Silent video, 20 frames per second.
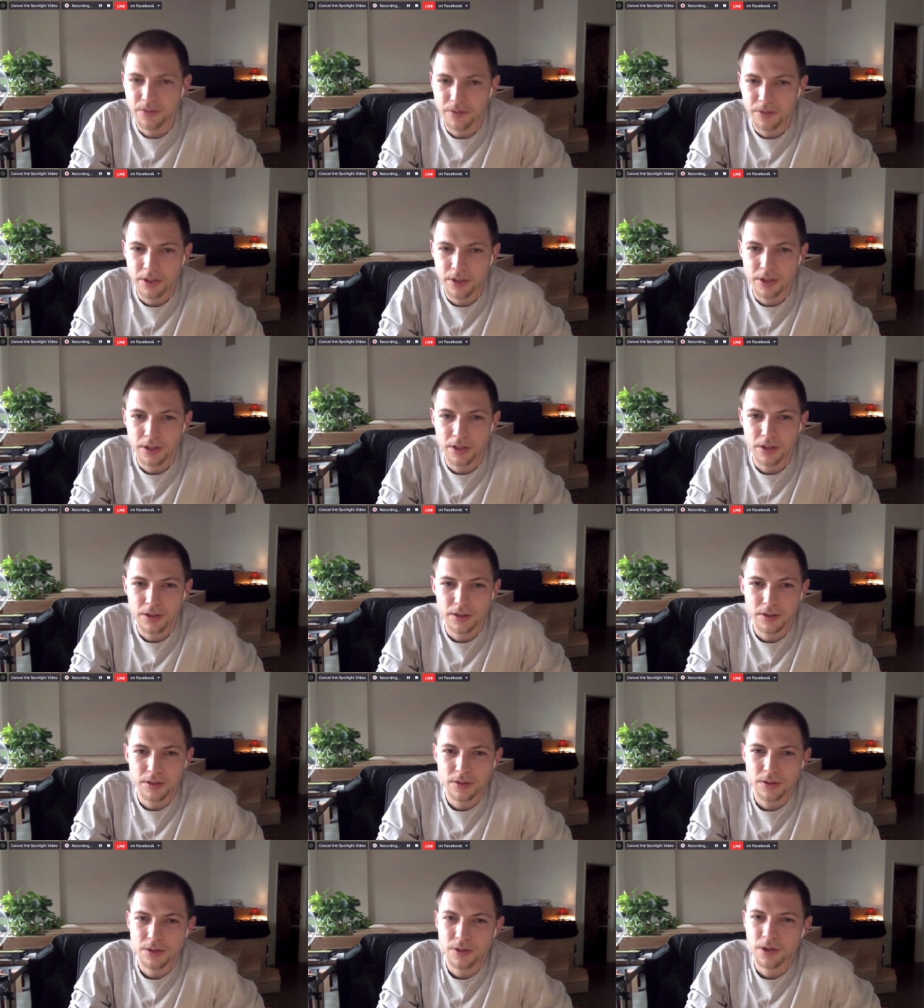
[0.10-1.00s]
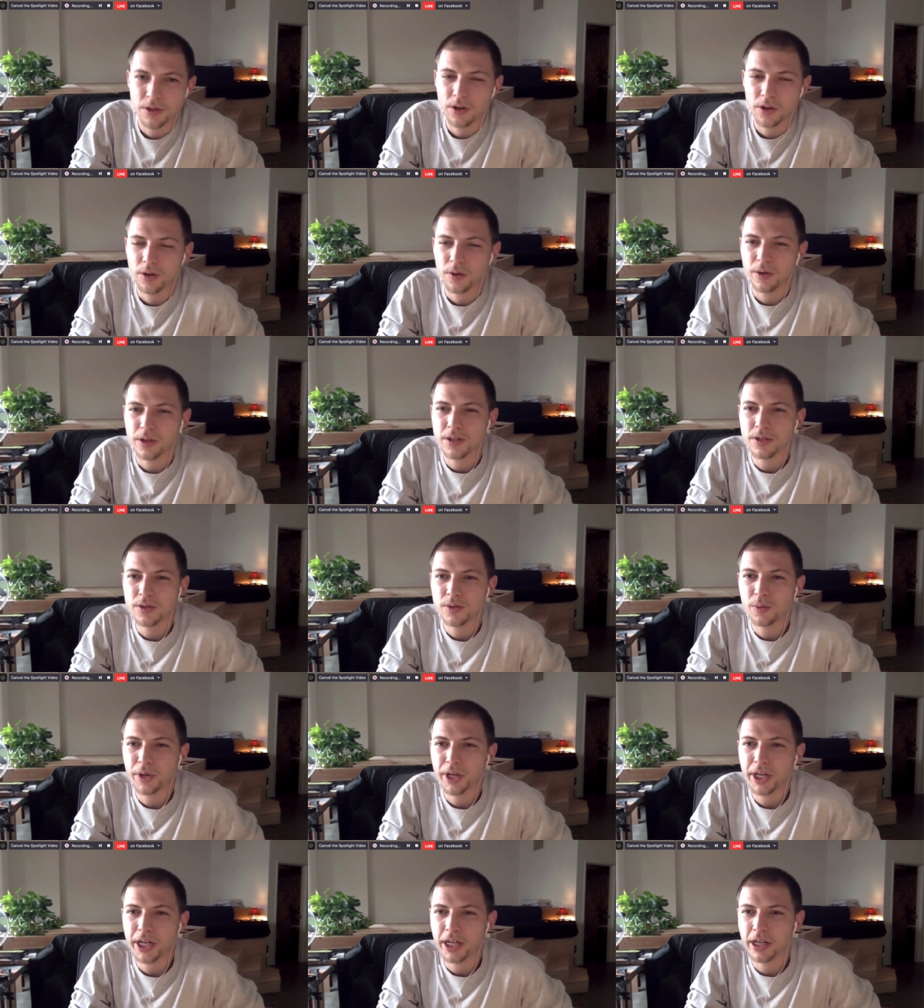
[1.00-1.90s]
for those who don't know, a
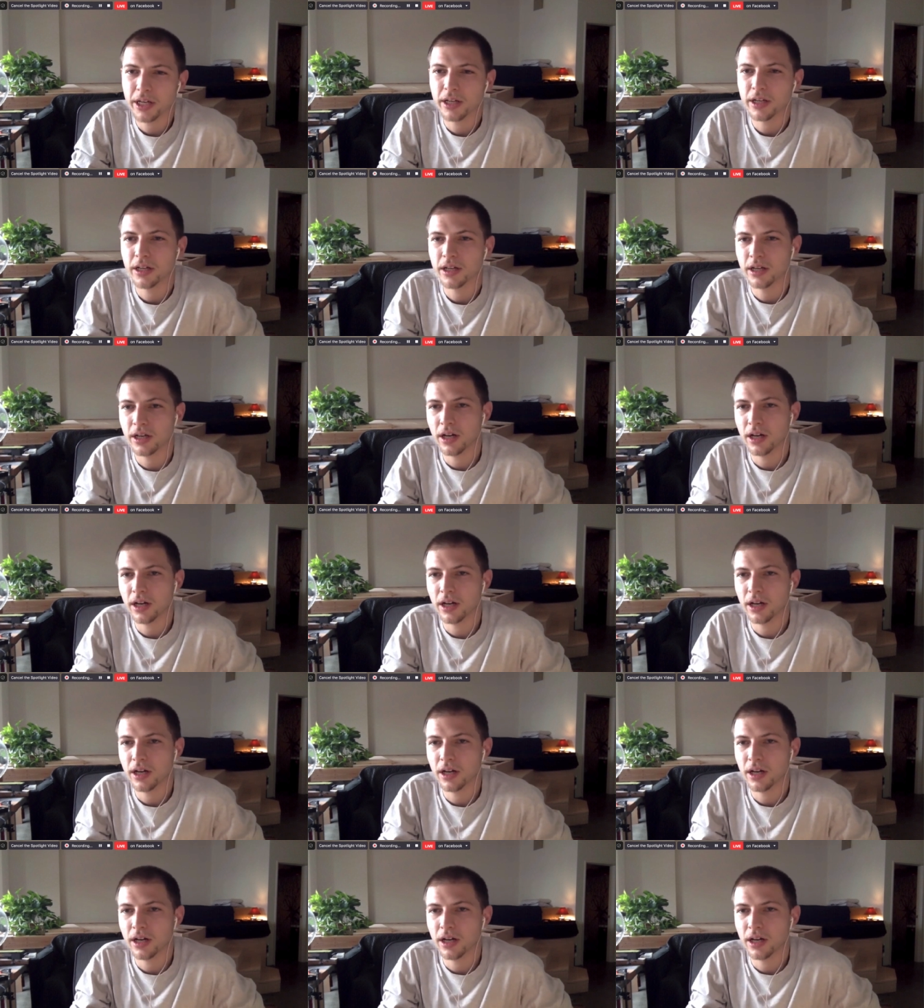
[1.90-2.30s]
swing,